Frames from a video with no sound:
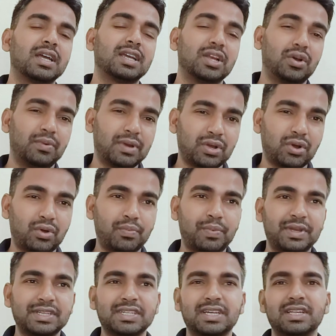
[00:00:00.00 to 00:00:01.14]
global
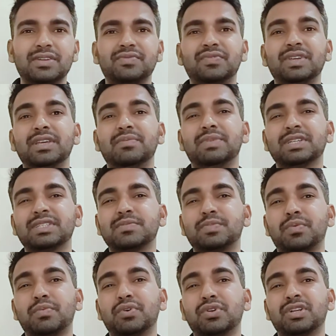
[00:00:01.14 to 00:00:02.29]
cooperation. We must
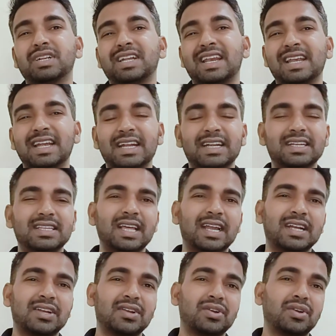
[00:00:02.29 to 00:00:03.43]
promote trade
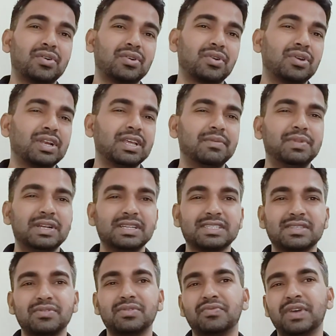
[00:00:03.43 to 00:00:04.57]
that not only
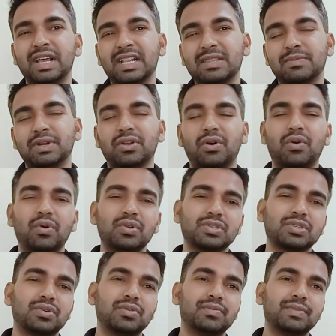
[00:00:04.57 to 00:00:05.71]
builds wealth but
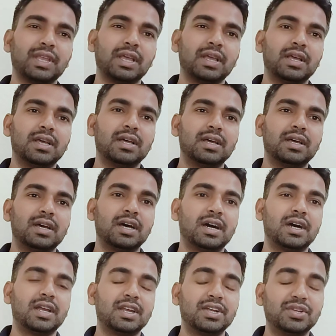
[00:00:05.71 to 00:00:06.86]
also
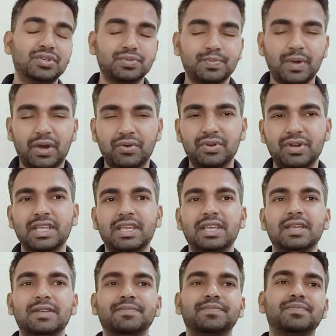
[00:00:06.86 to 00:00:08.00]
reduce
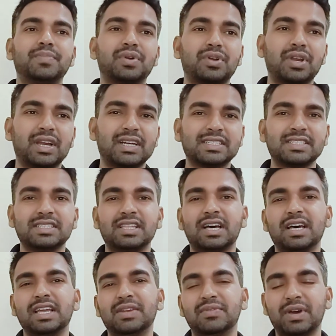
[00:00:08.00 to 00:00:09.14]
poverty, protects
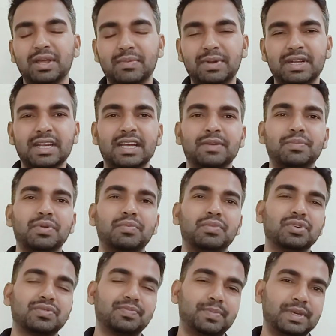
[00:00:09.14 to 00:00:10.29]
the environment, and
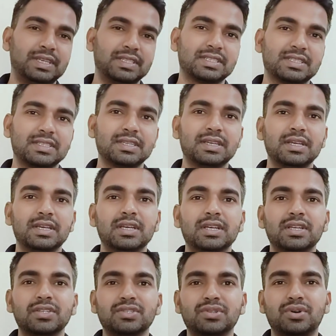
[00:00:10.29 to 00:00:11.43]
promote peace.
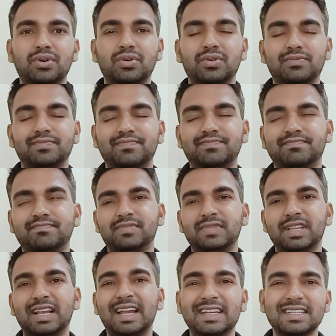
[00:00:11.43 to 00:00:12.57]
So
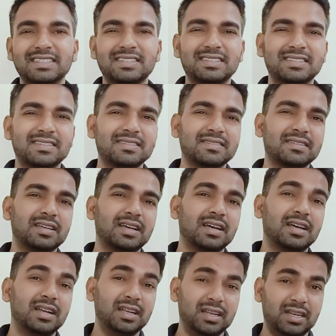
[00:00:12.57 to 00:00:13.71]
let us
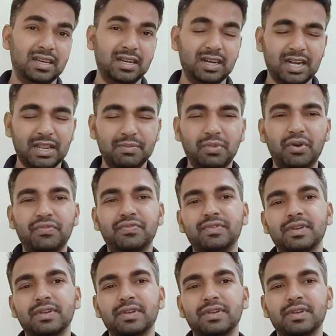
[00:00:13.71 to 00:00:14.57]
dream of